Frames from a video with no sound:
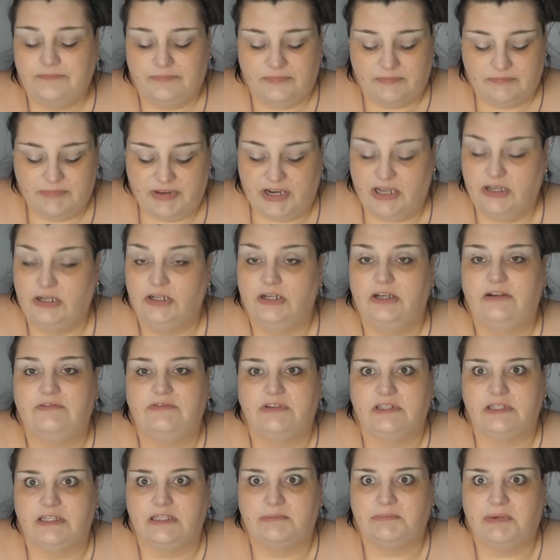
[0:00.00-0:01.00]
But I couldn't
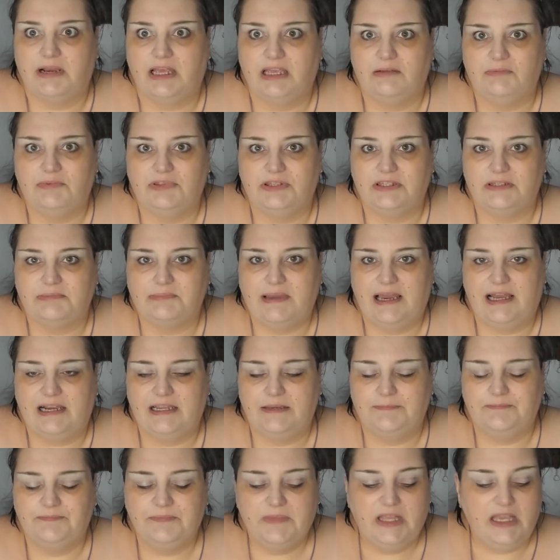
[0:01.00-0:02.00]
resist playing with this palette.
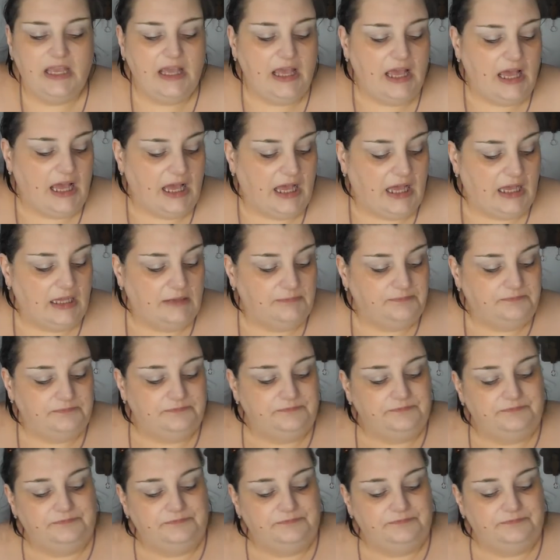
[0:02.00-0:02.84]
Um,